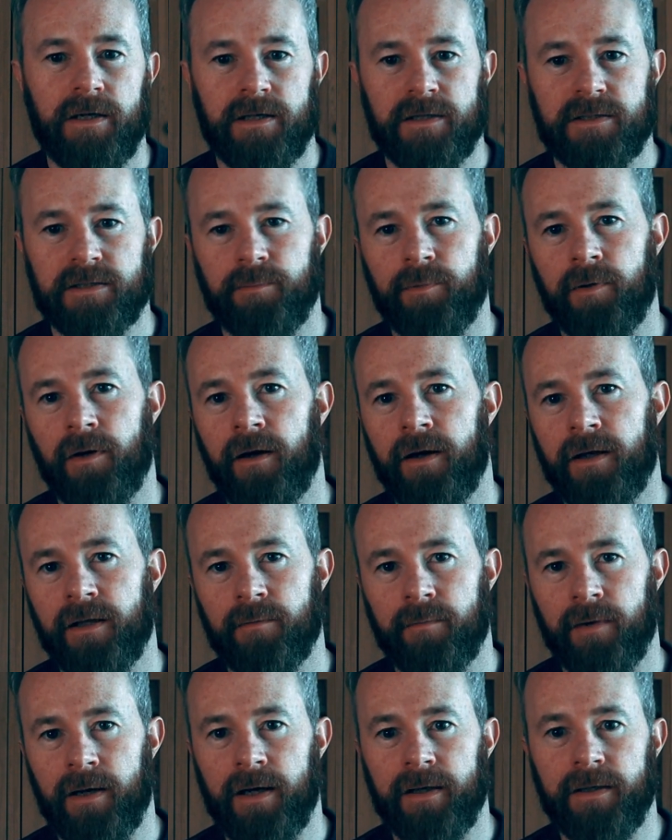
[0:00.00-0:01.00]
Supply and
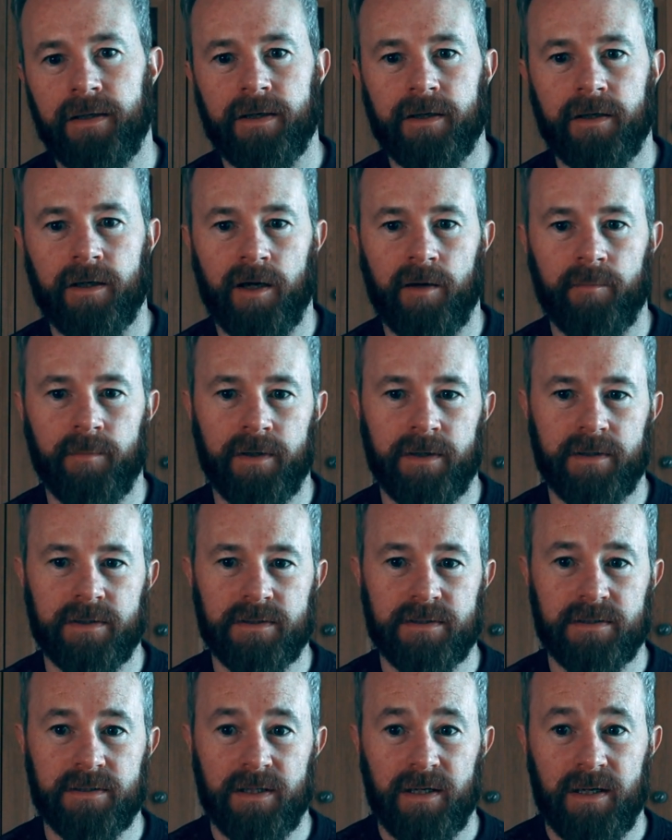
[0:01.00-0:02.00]
demand
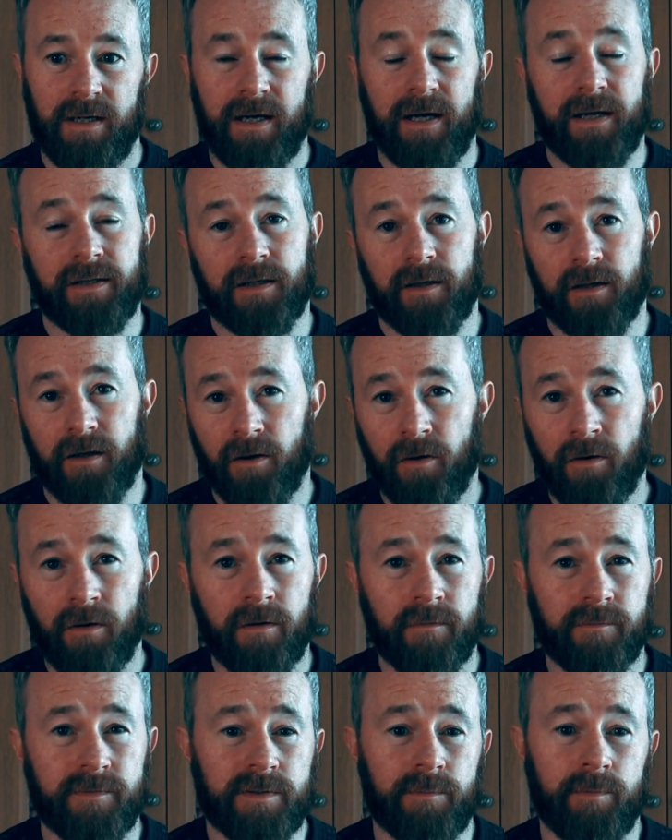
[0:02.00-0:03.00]
economics and the
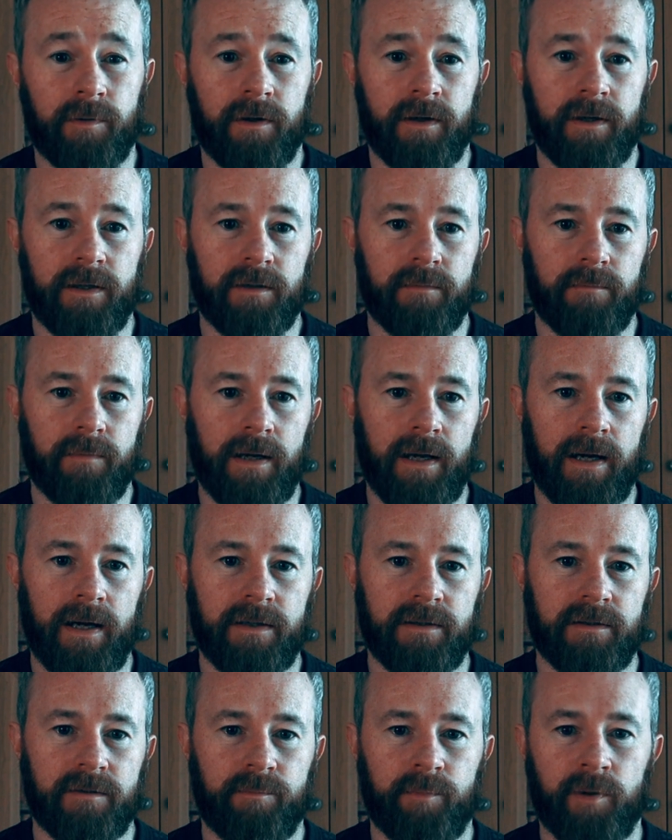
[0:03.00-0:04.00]
law of supply and
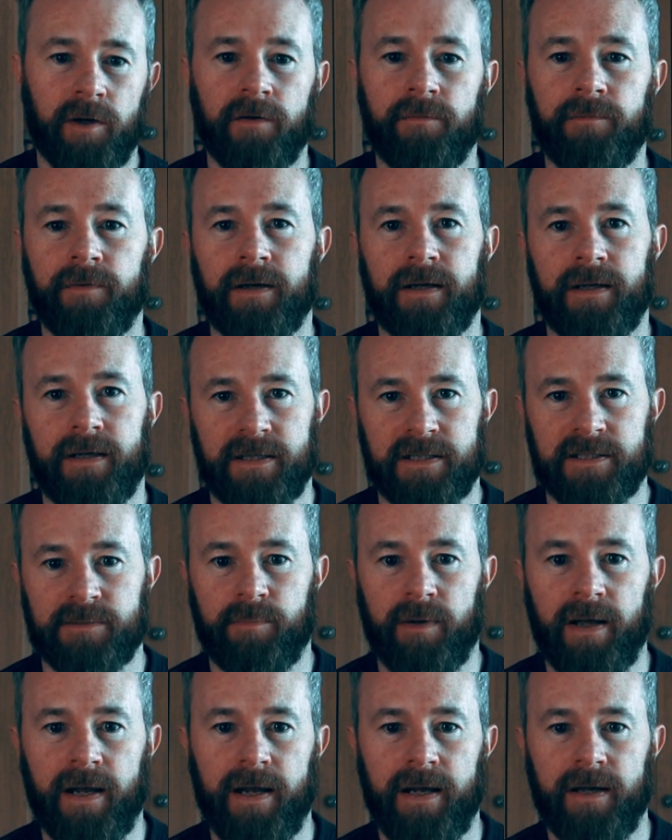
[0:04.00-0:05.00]
demand perfectly
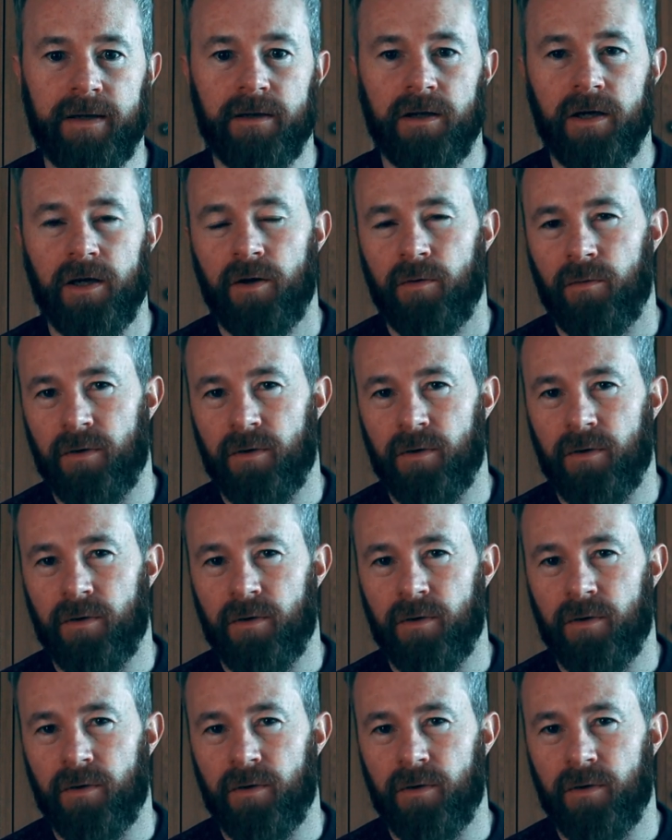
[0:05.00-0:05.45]
explain